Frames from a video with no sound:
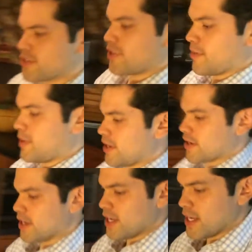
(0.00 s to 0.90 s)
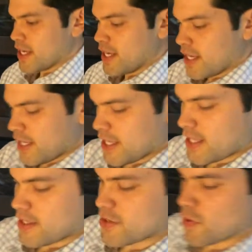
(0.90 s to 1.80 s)
a syrup here.
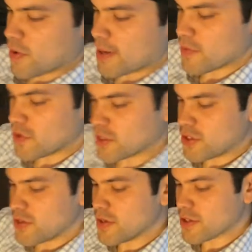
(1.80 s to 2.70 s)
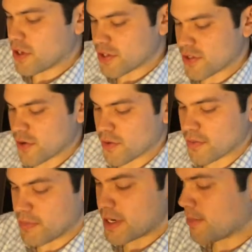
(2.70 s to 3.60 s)
So what I'm going to do is also
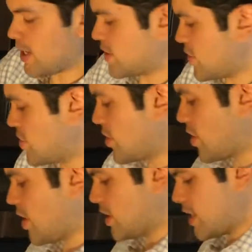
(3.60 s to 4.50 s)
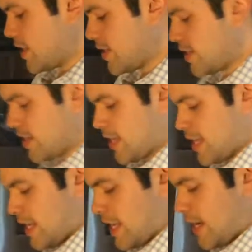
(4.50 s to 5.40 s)
minimize the sugar content.
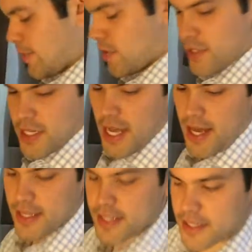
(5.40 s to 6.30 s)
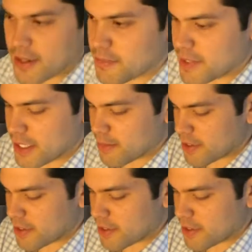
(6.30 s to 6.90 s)
And I'm going to add some peanut